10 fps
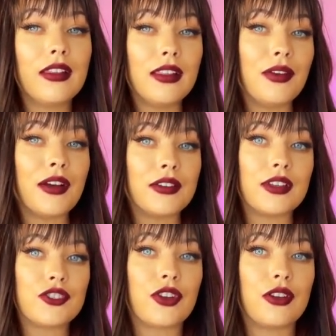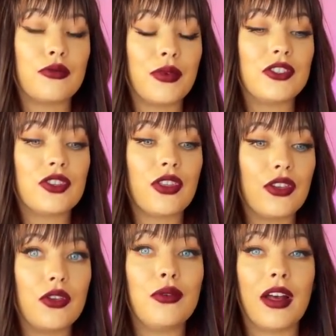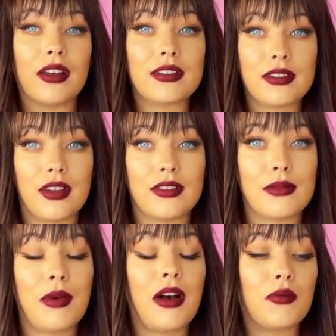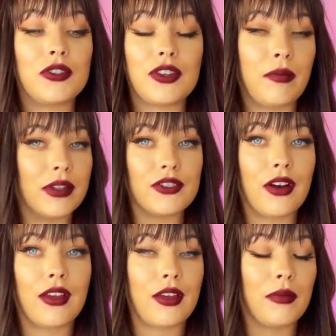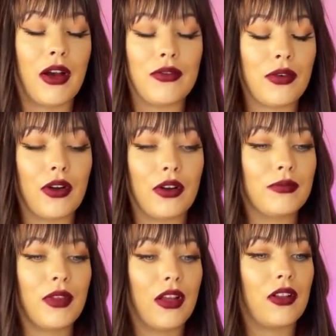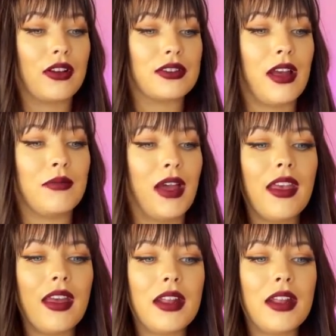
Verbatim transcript: the foundation in which the US stands upon, which I've been talking about for a long time now.